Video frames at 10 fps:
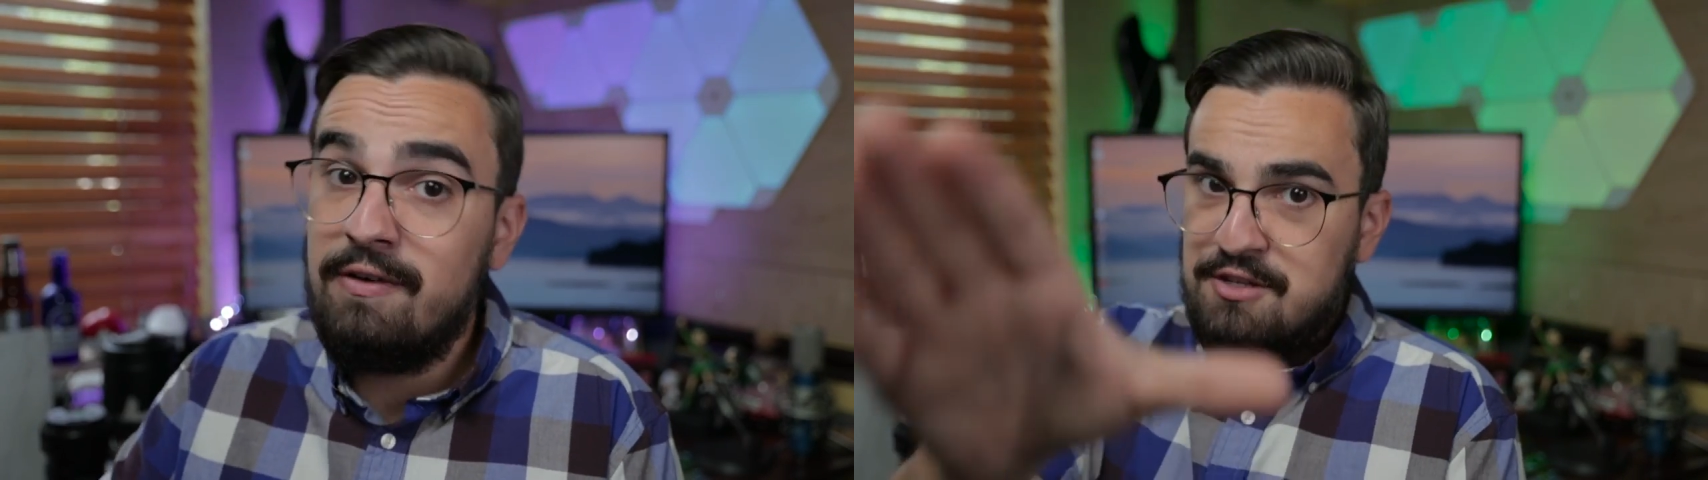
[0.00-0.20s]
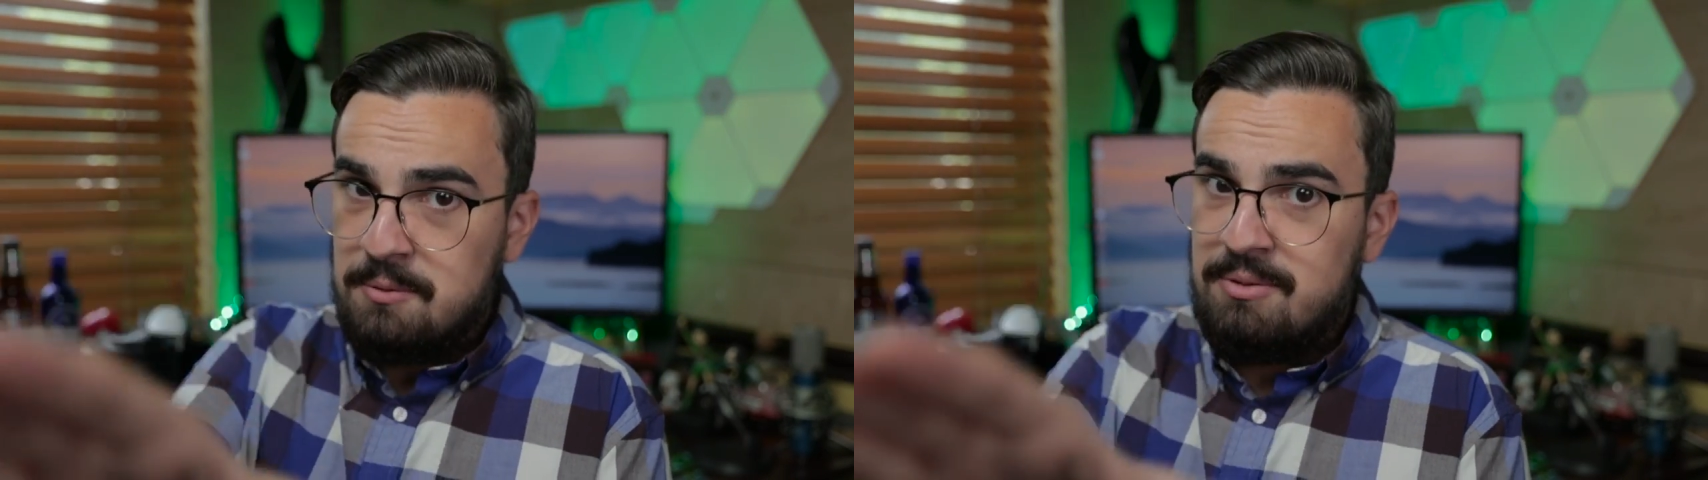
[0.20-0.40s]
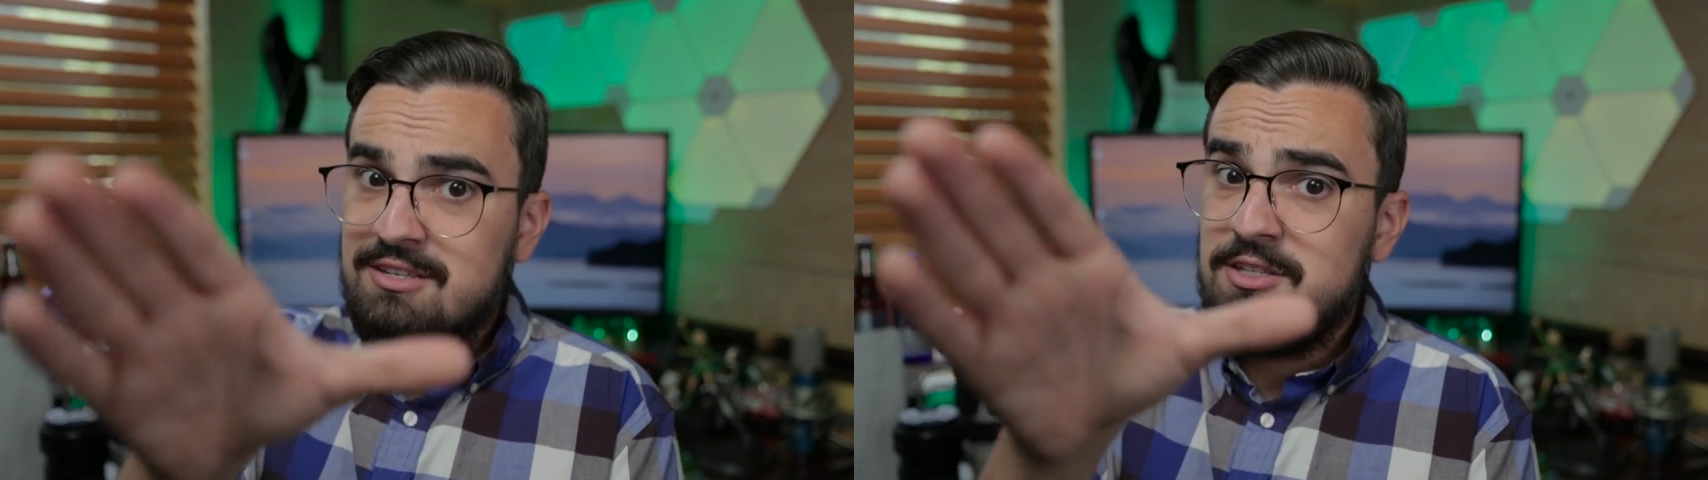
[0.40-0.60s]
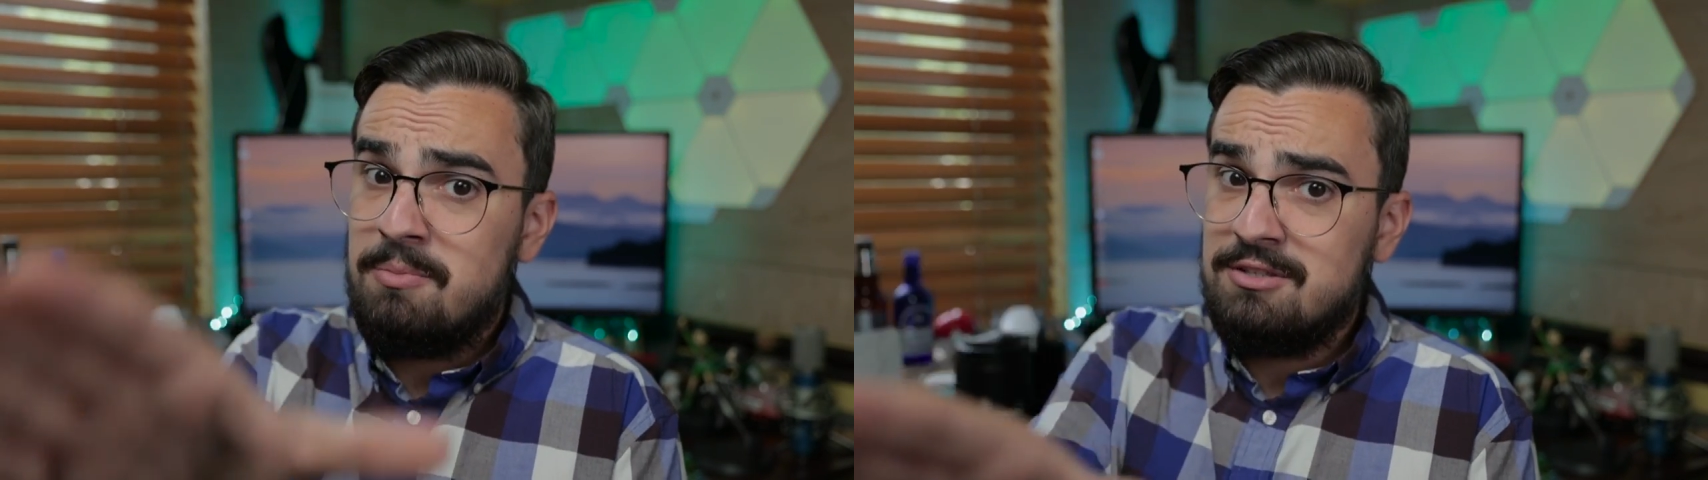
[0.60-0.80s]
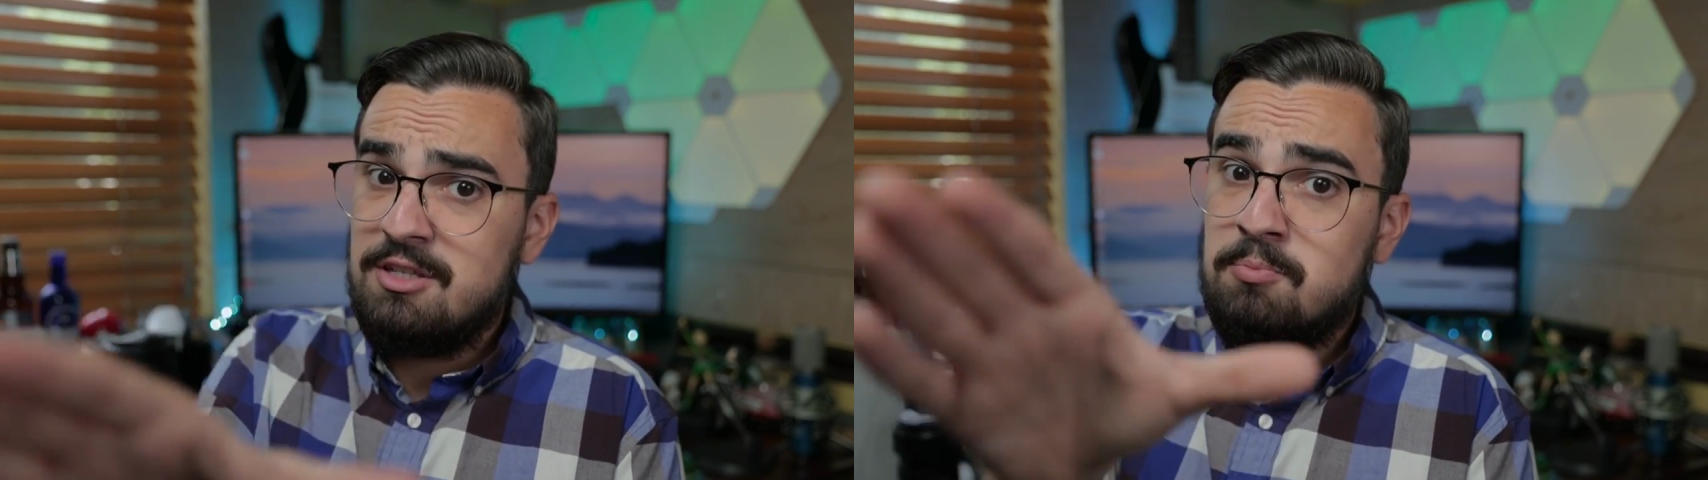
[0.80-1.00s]
if it's a
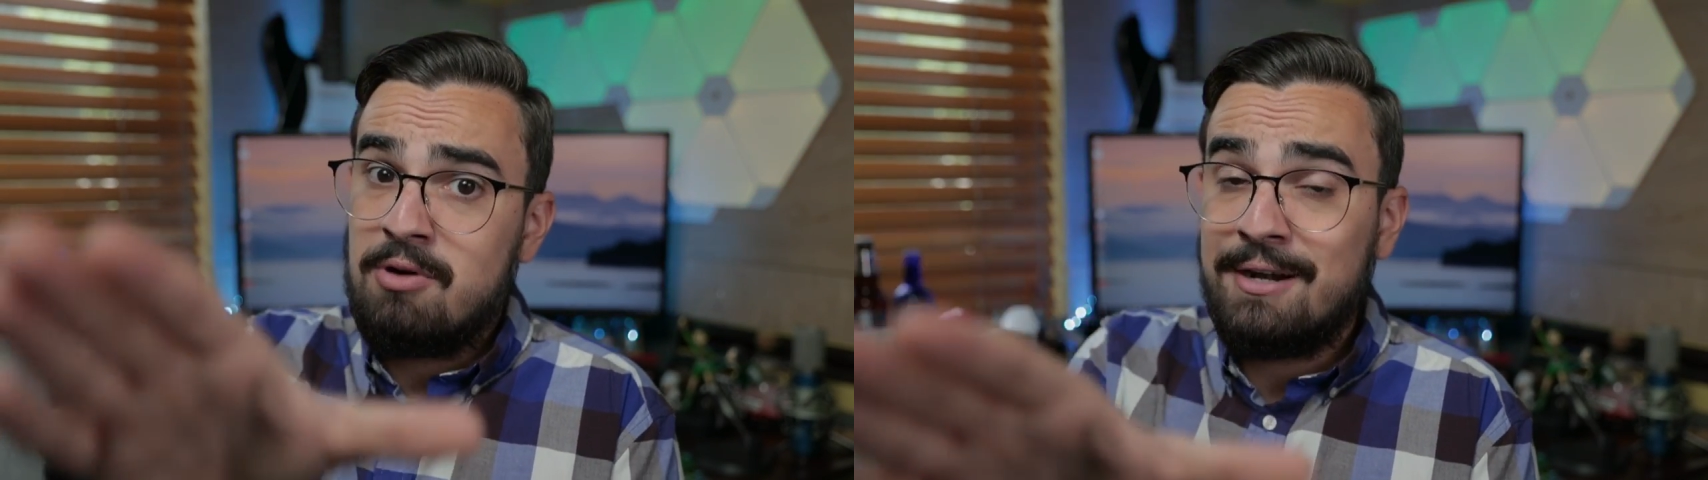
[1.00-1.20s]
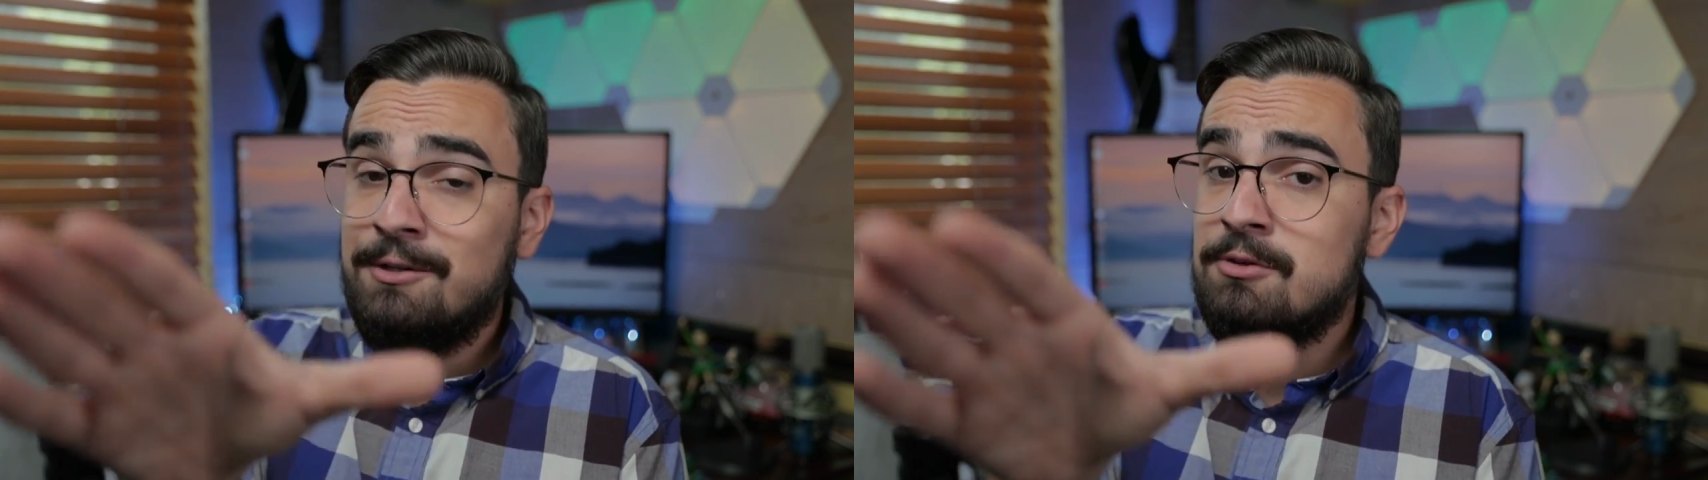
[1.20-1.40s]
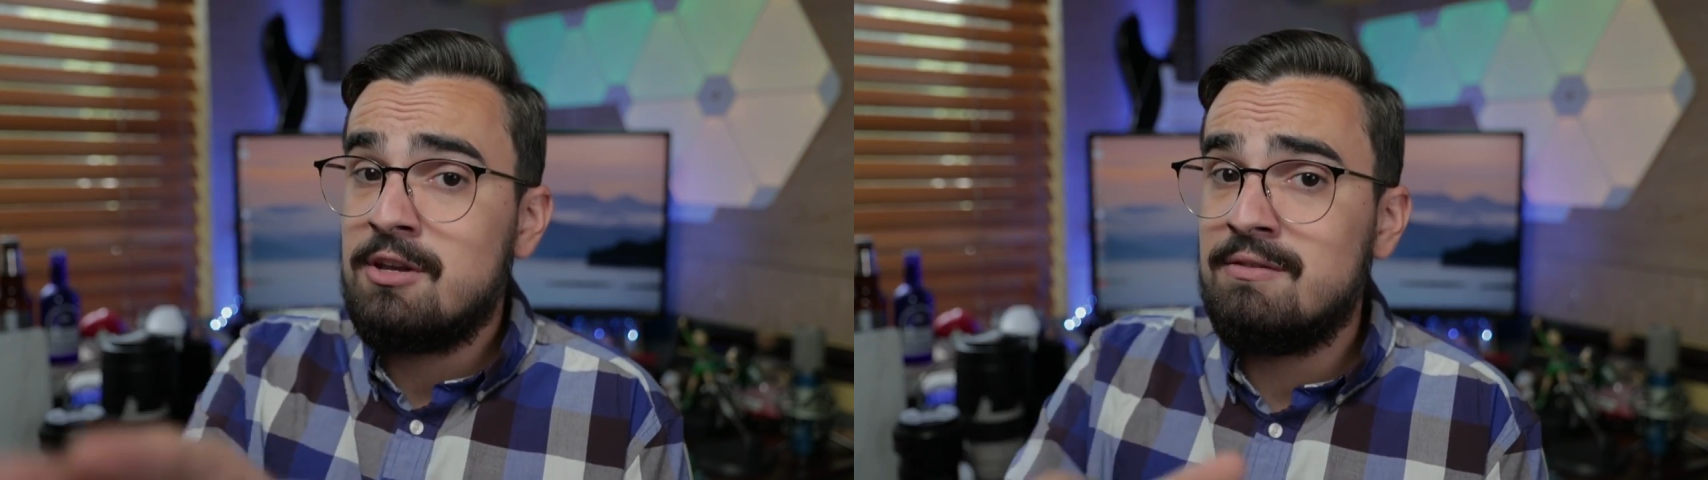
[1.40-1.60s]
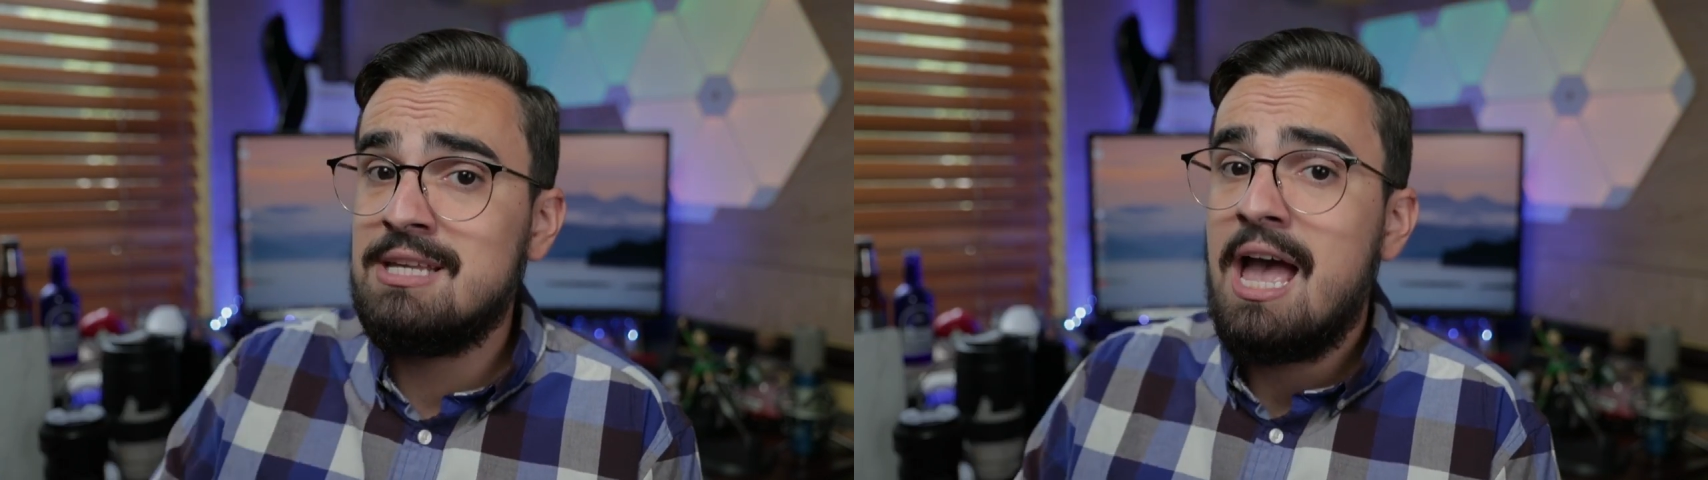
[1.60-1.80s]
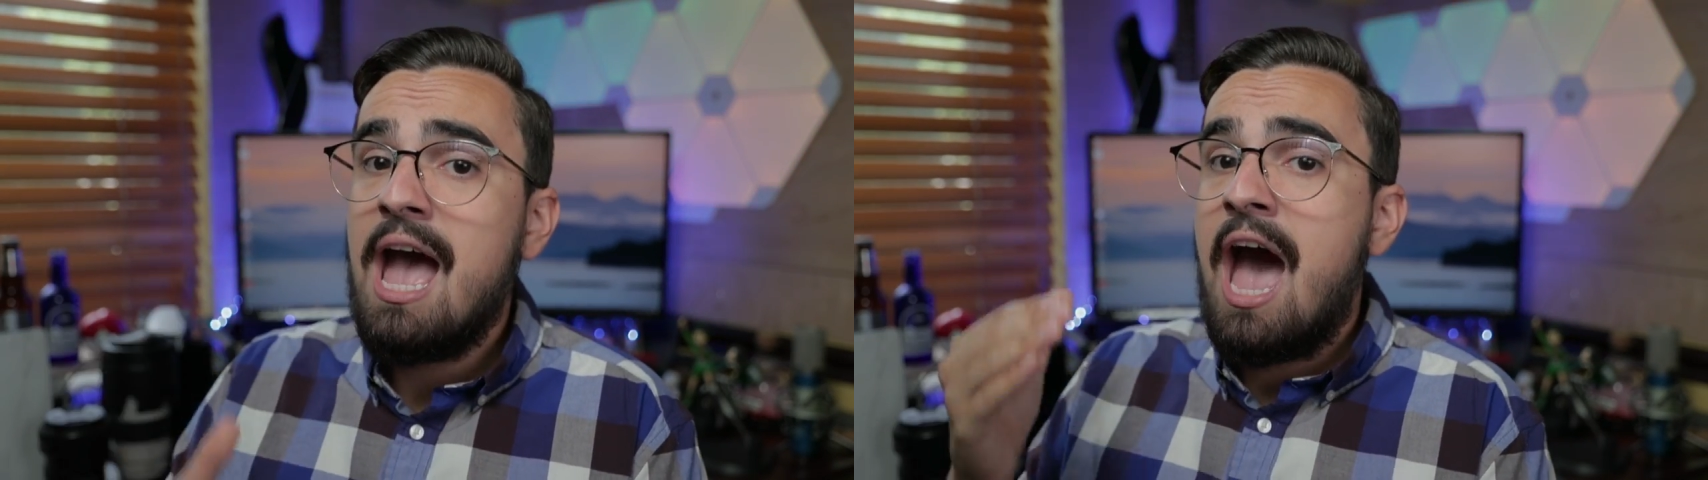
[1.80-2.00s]
business-to-business product or service,